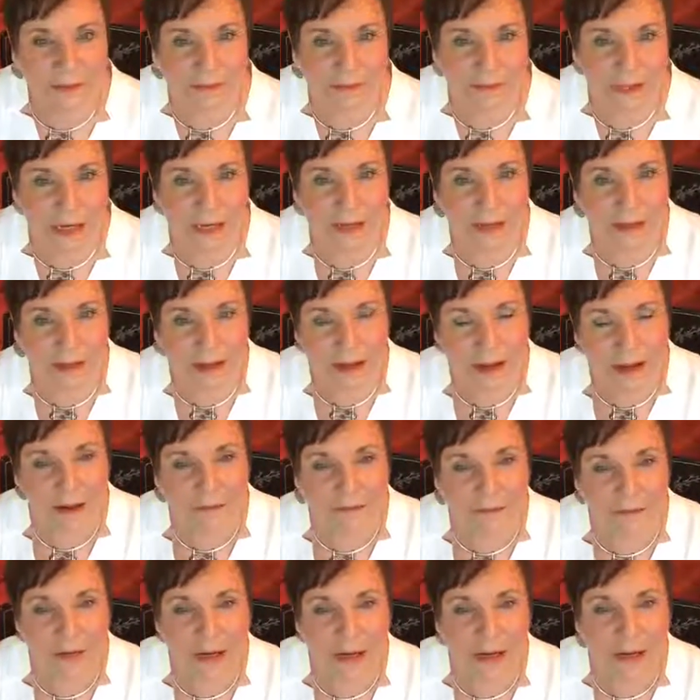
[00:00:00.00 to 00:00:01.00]
take a
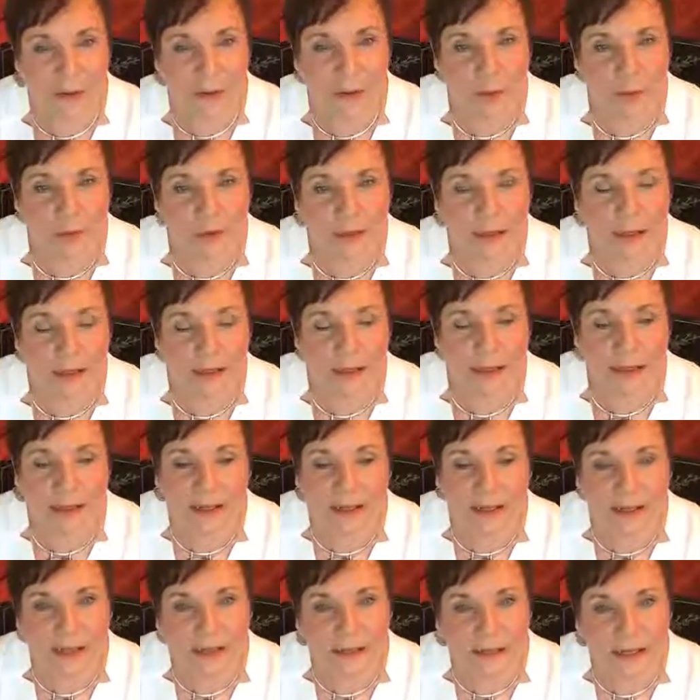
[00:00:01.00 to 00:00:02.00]
half an hour break,
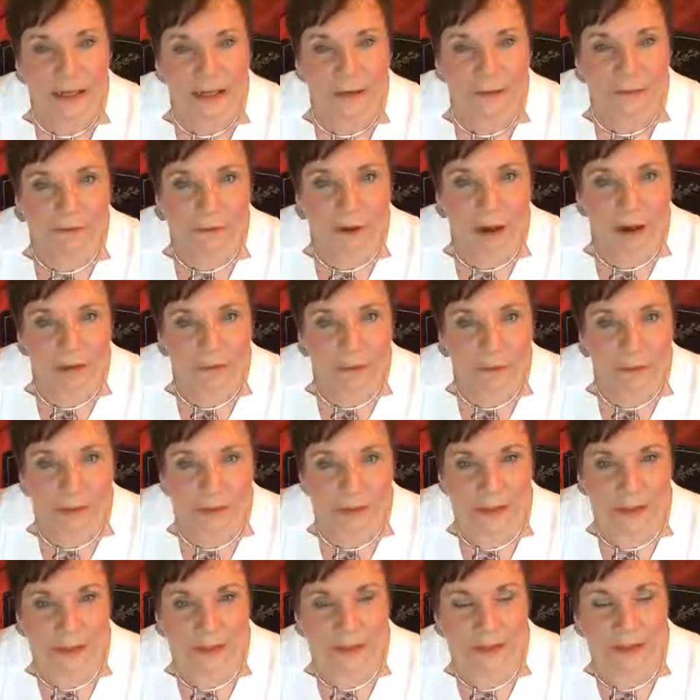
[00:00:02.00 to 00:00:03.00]
take 5
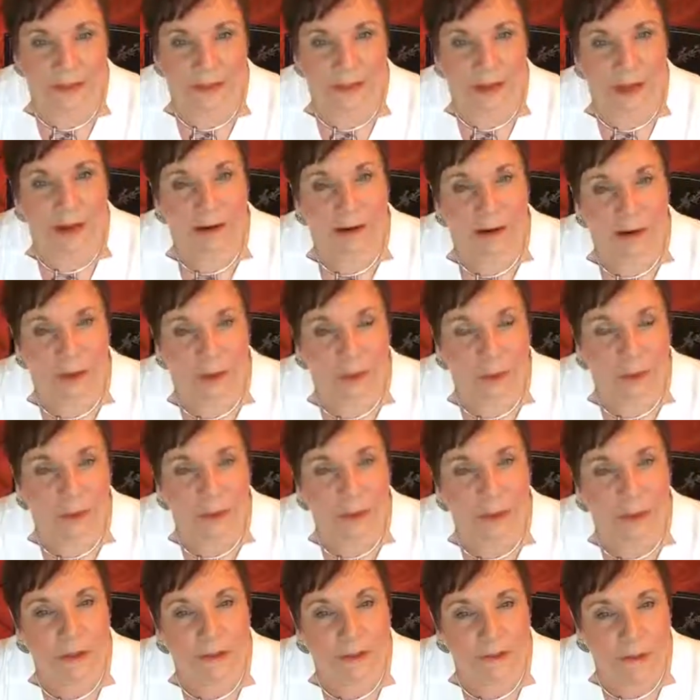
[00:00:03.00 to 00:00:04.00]
minutes and
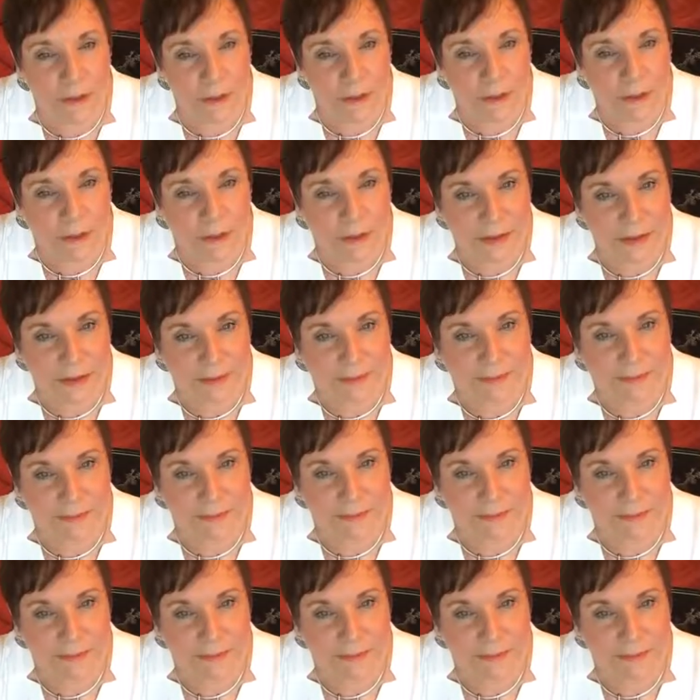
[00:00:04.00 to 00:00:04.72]
open your focus.